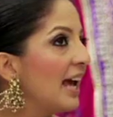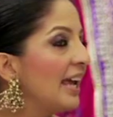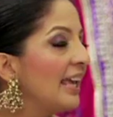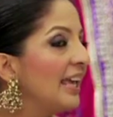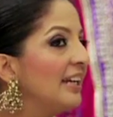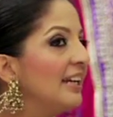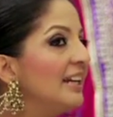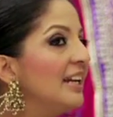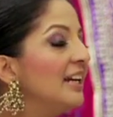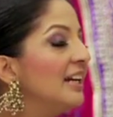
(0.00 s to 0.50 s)
I
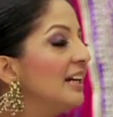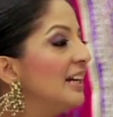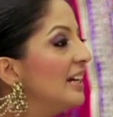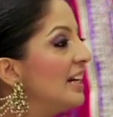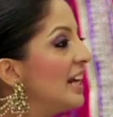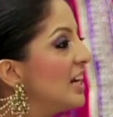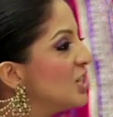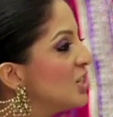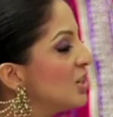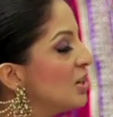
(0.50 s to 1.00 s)
get an
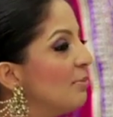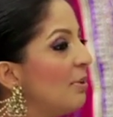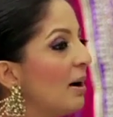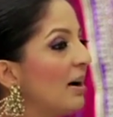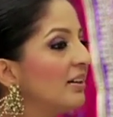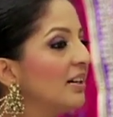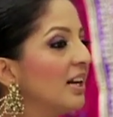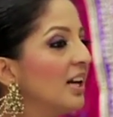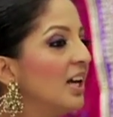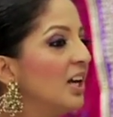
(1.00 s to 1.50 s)
inclination
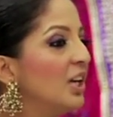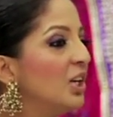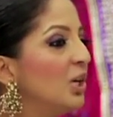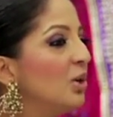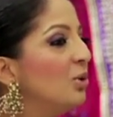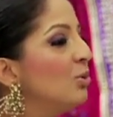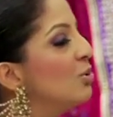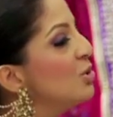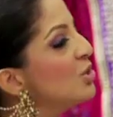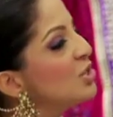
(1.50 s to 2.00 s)
about,
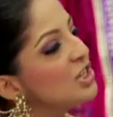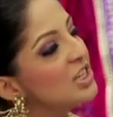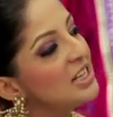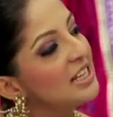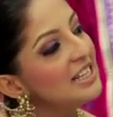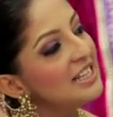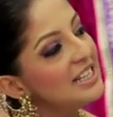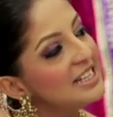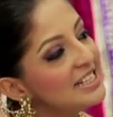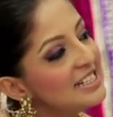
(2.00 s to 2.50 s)
who she
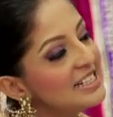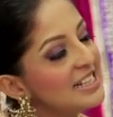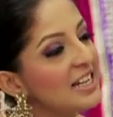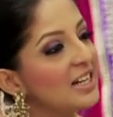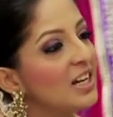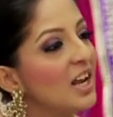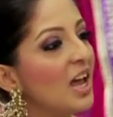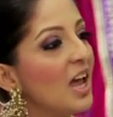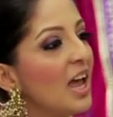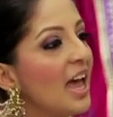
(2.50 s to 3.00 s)
is
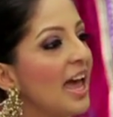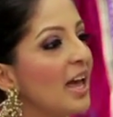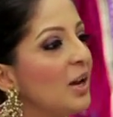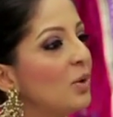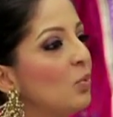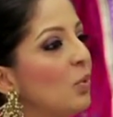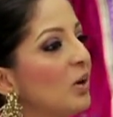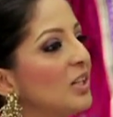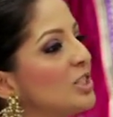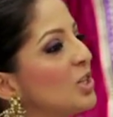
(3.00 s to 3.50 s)

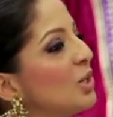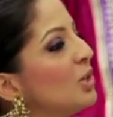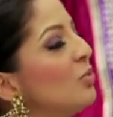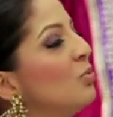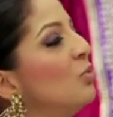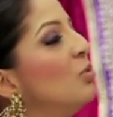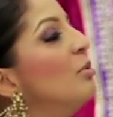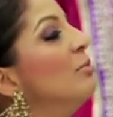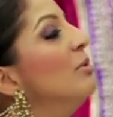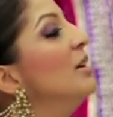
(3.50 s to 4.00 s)
and what sort
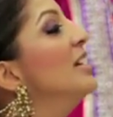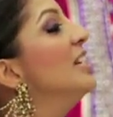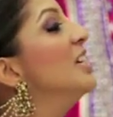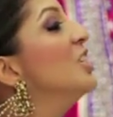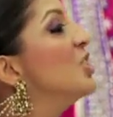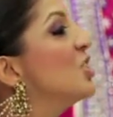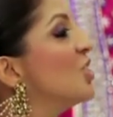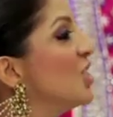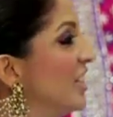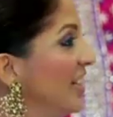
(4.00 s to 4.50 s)
of woman
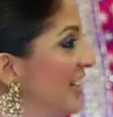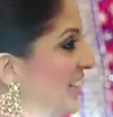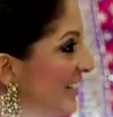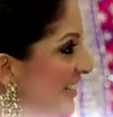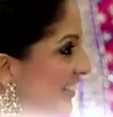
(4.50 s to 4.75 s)
is she.